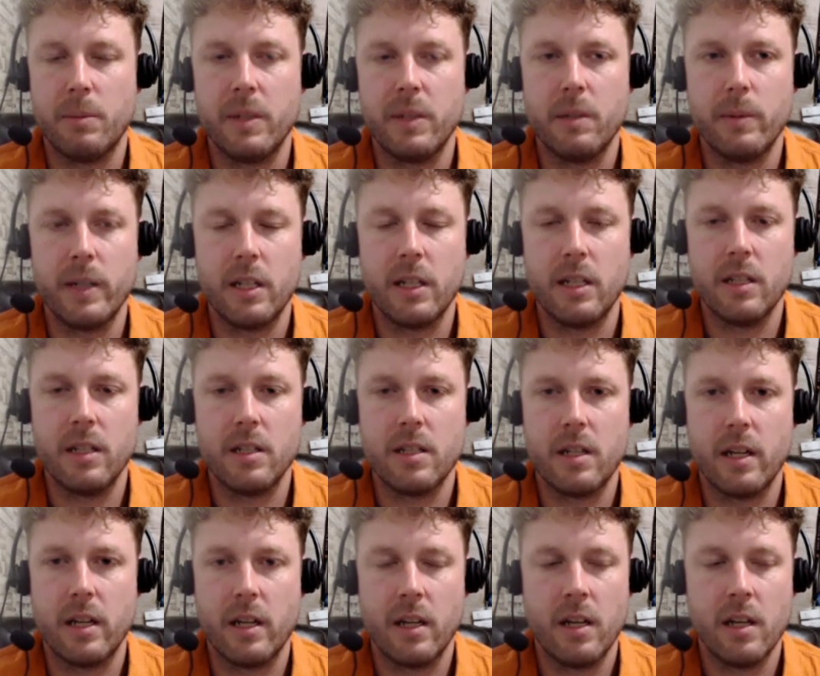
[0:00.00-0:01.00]
be, but he's
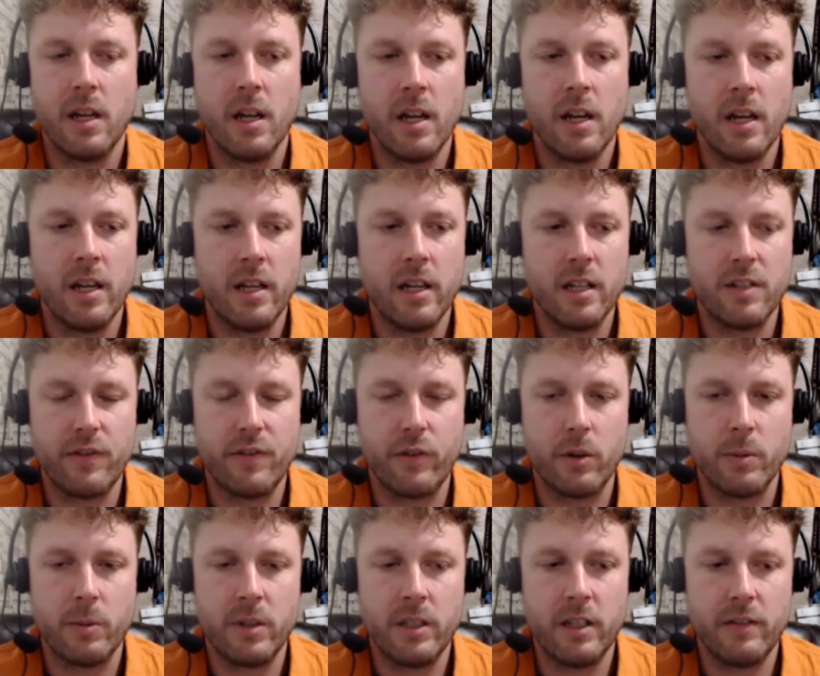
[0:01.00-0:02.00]

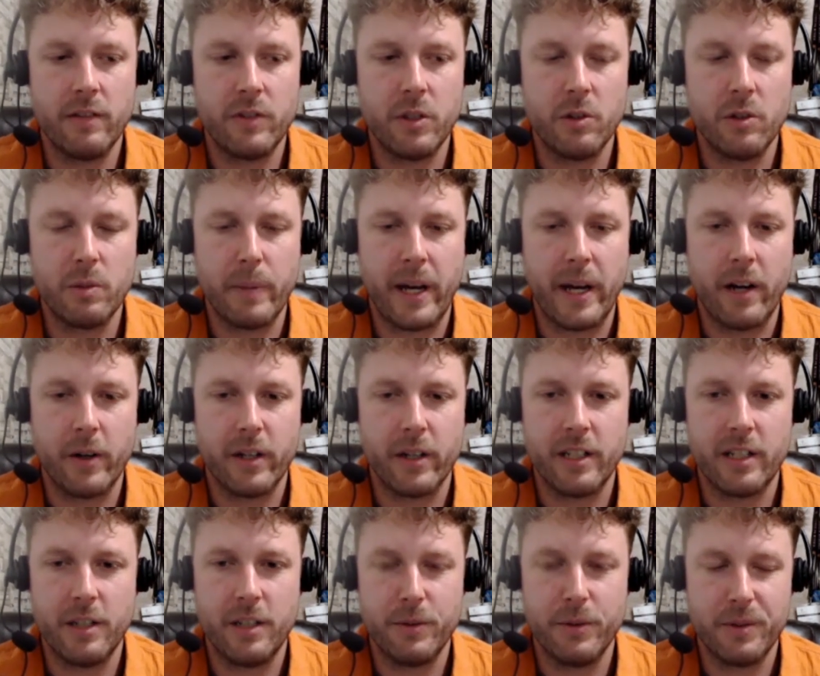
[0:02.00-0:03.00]
formerly of Duke Power.
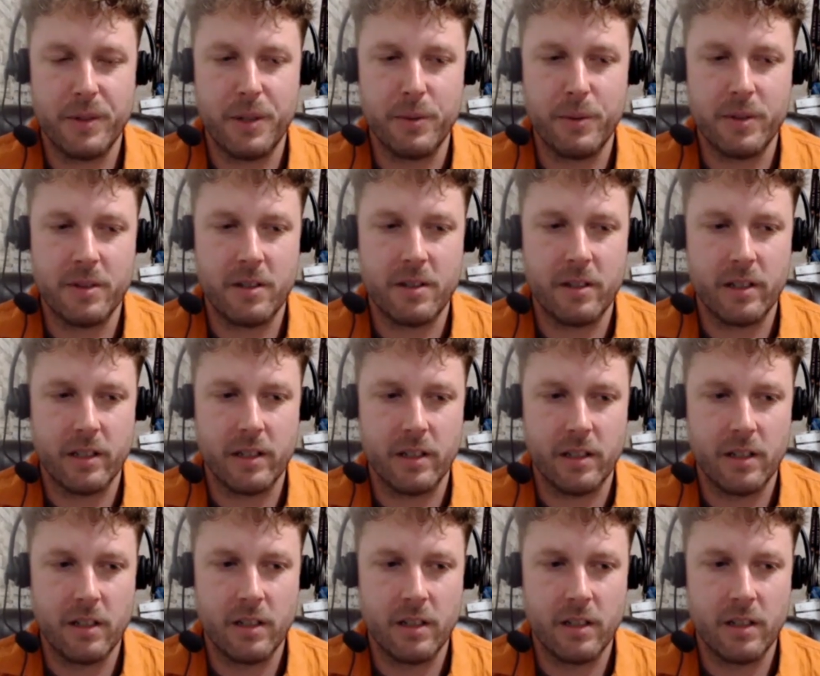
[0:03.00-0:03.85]
He was their